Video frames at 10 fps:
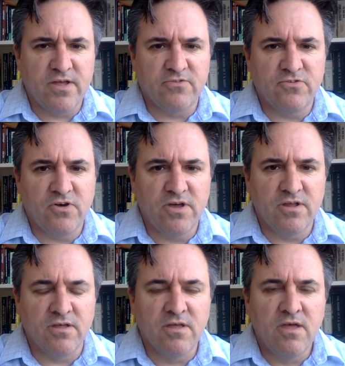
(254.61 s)

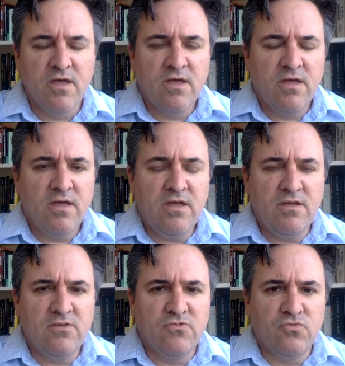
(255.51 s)
outsider,
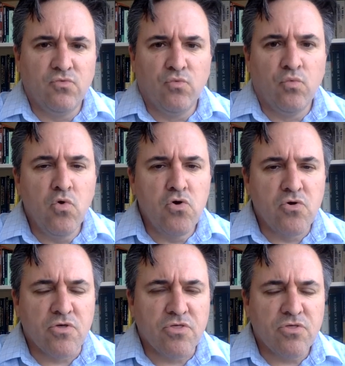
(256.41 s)
his
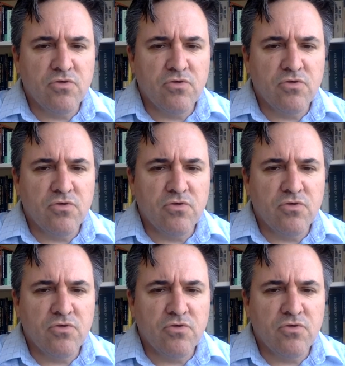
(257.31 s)
worth